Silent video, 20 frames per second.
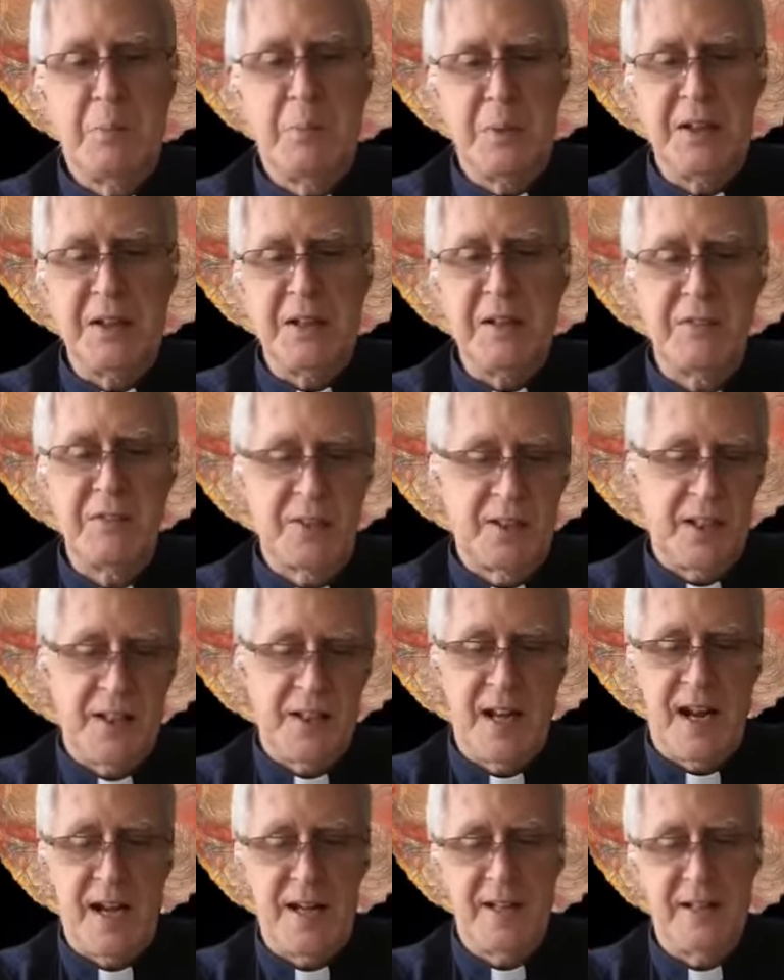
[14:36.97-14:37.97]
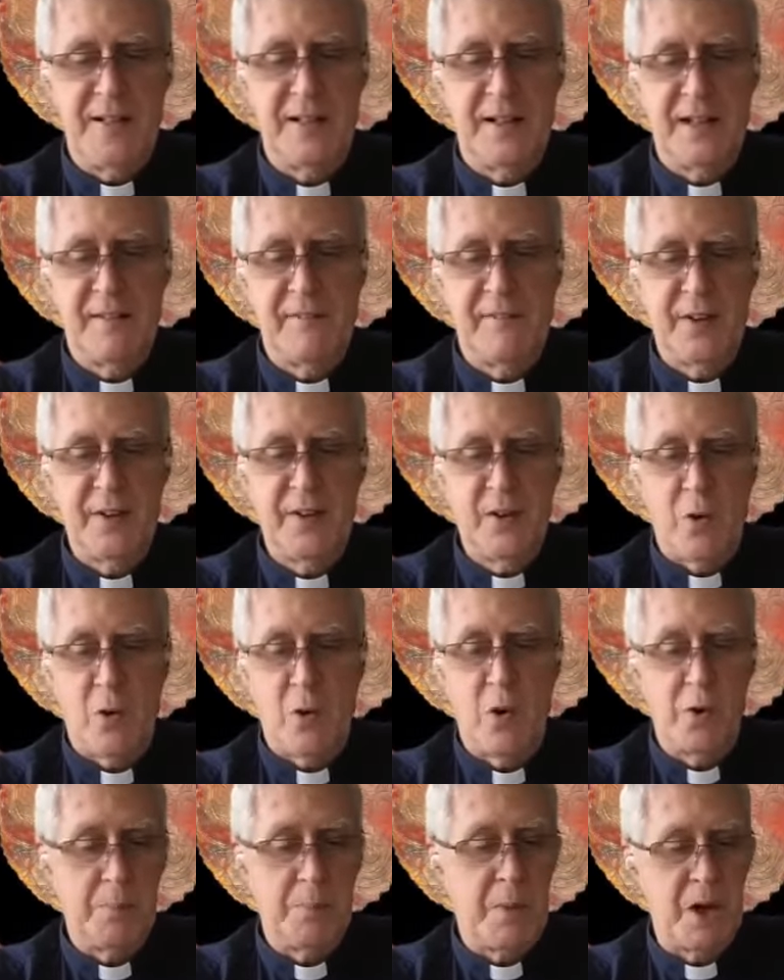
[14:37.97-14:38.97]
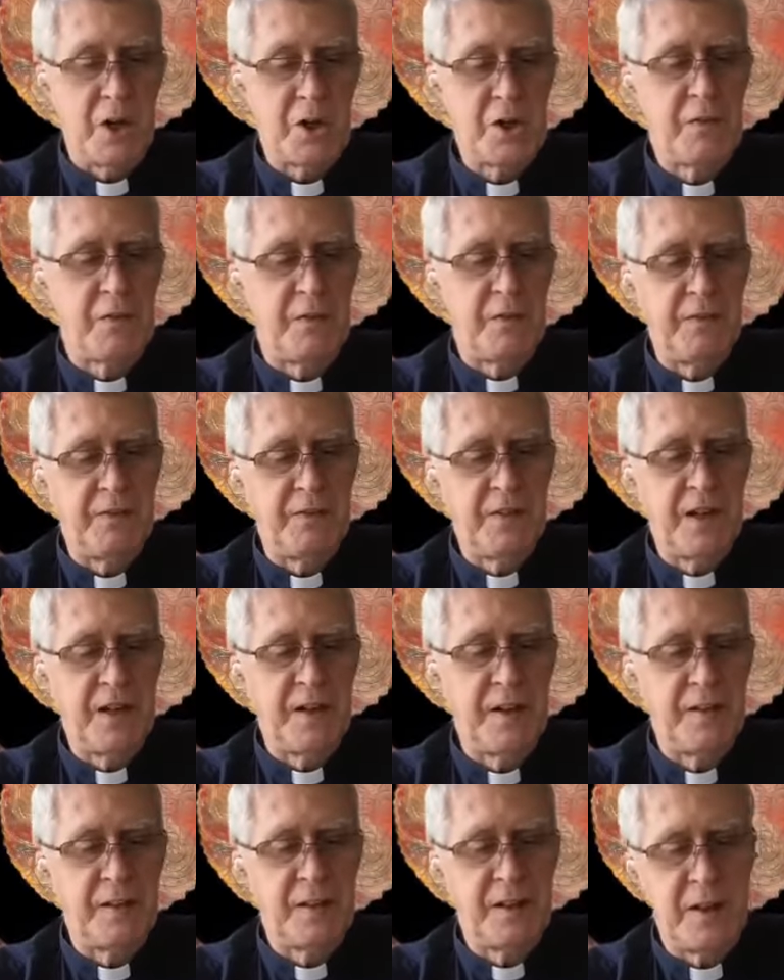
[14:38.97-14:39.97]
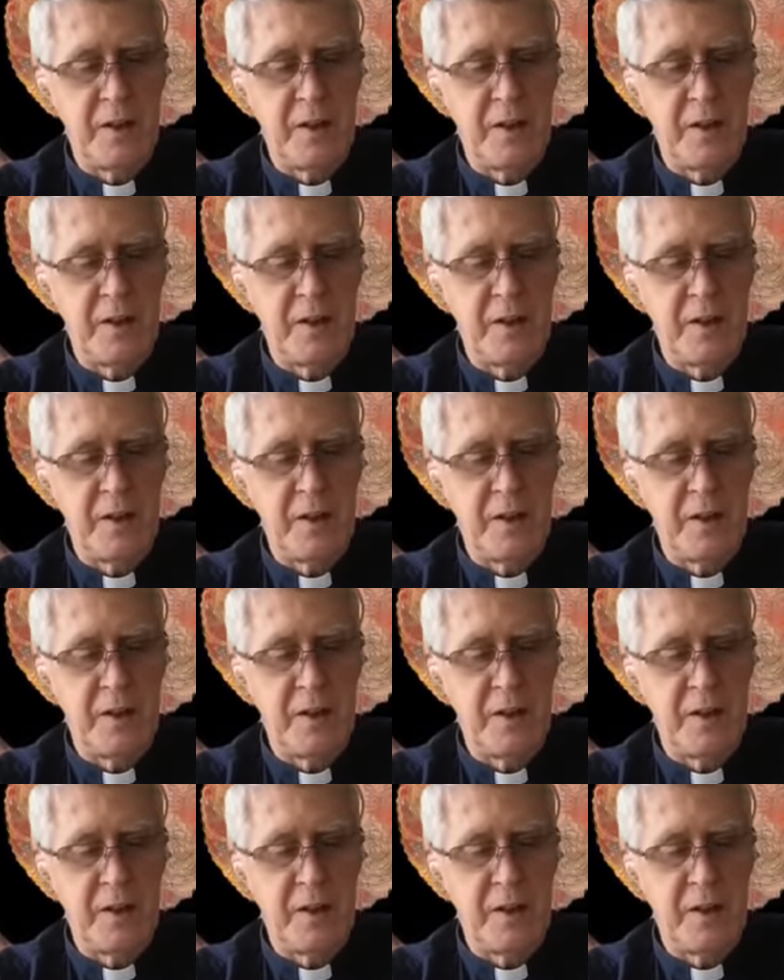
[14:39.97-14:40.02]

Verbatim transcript: beliefs that 9 11 or March 15th